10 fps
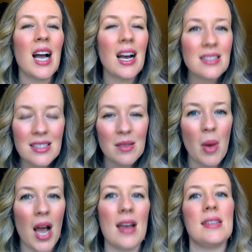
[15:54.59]

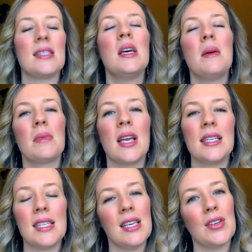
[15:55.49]
customized
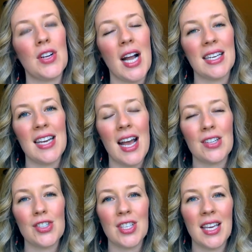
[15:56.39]
plan to heal your acne
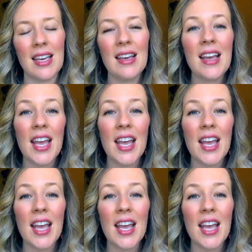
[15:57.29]
naturally?